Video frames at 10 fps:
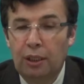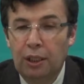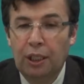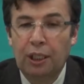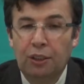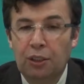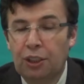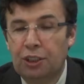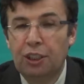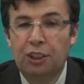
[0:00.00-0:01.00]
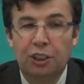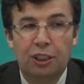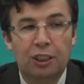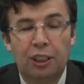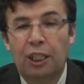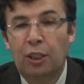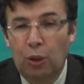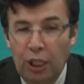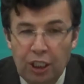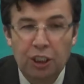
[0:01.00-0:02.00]
the distinction,
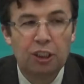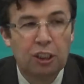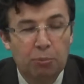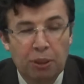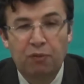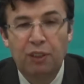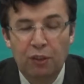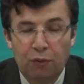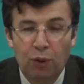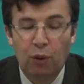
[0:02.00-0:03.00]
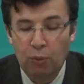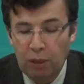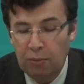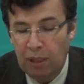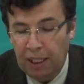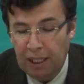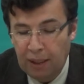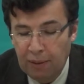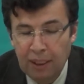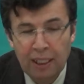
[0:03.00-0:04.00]
relationship between form and
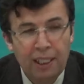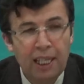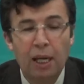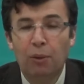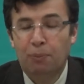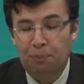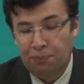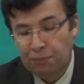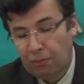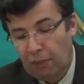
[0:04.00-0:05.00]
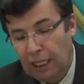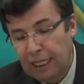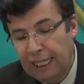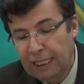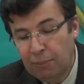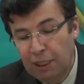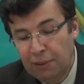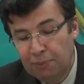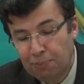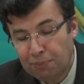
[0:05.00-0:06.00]
mana. Now, let
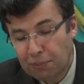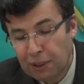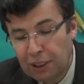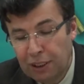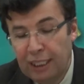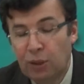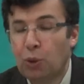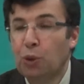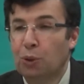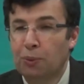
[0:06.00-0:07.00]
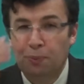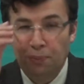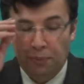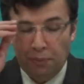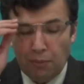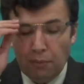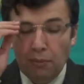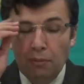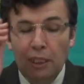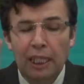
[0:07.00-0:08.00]
me read to you
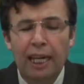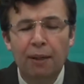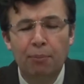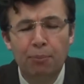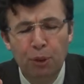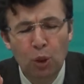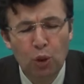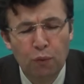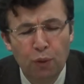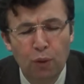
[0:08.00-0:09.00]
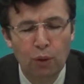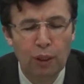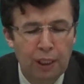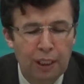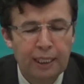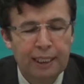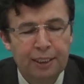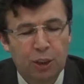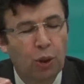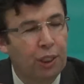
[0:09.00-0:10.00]
a beautiful
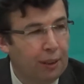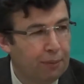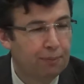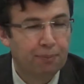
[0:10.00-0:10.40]
story